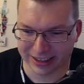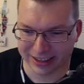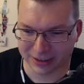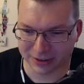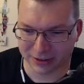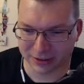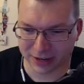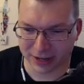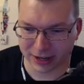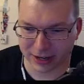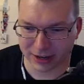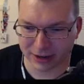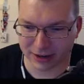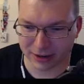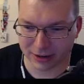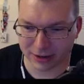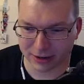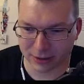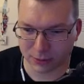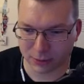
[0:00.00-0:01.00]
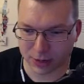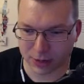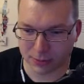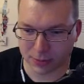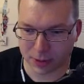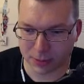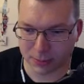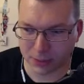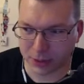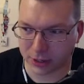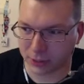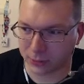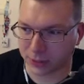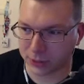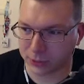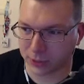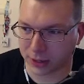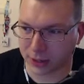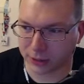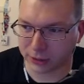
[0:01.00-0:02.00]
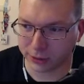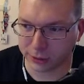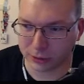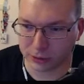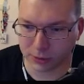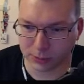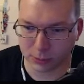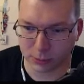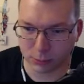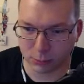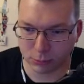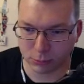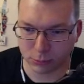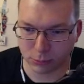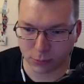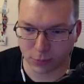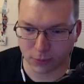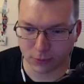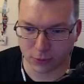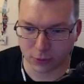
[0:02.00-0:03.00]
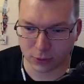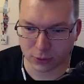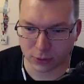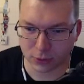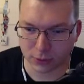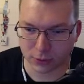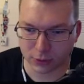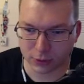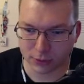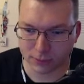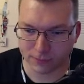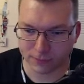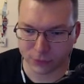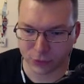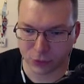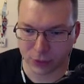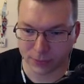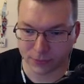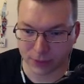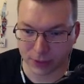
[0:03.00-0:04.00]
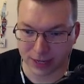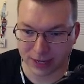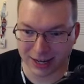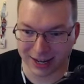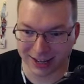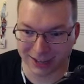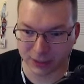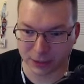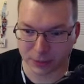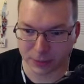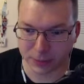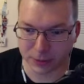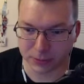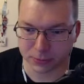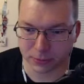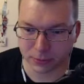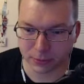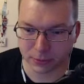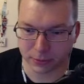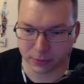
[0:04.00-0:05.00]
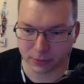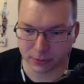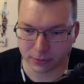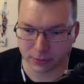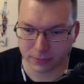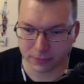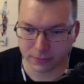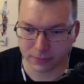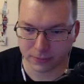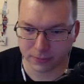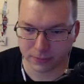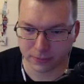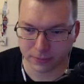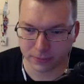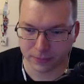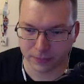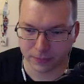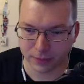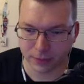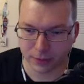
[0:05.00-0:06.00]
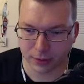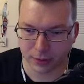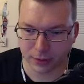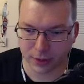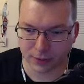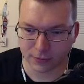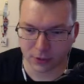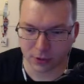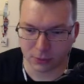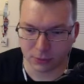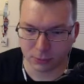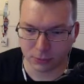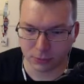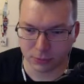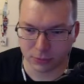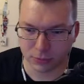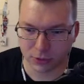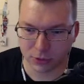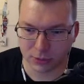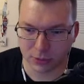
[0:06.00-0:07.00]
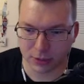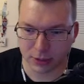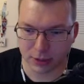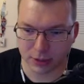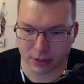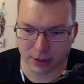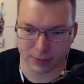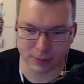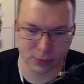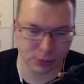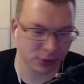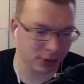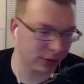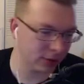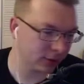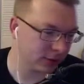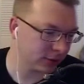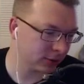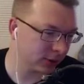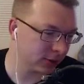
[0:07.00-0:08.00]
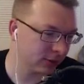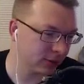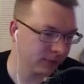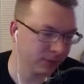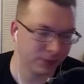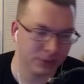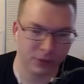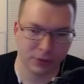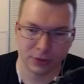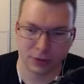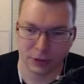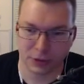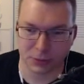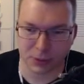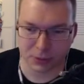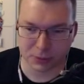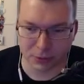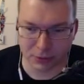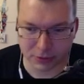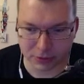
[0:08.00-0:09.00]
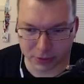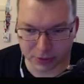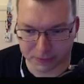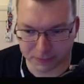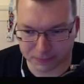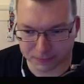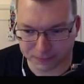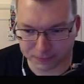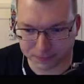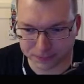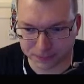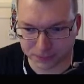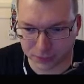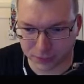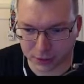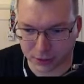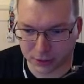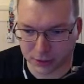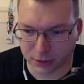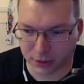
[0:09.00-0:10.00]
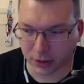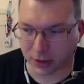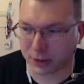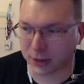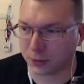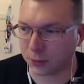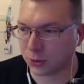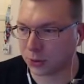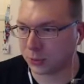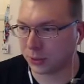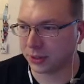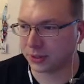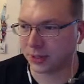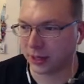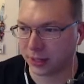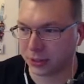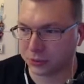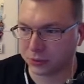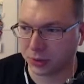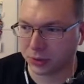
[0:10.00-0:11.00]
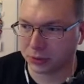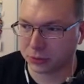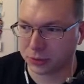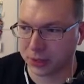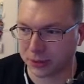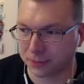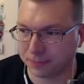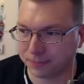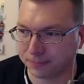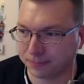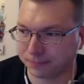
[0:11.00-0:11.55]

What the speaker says: Alright, we're coming up on it. Once we get closer, I'm going to move over to the shift key, not the spacebar. I've had too many times where I hit the spacebar instead. Alright, now we're at 20 seconds regular time.